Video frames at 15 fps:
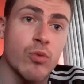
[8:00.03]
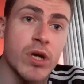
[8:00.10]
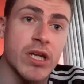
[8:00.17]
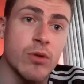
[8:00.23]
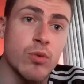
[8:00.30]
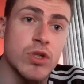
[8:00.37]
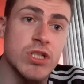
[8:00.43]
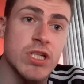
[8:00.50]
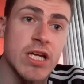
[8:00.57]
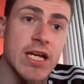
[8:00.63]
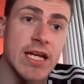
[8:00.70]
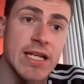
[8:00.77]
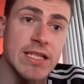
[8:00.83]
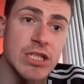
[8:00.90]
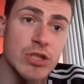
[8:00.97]
when he was the
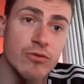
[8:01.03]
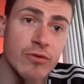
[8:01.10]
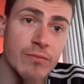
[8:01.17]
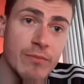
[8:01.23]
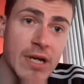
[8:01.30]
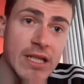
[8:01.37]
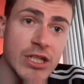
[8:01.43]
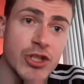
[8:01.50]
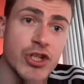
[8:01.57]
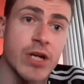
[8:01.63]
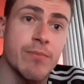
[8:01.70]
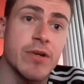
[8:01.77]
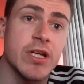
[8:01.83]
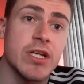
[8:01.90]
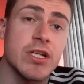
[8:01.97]
interim manager
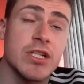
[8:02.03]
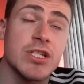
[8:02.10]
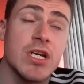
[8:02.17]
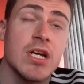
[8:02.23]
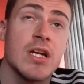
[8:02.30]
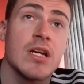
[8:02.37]
because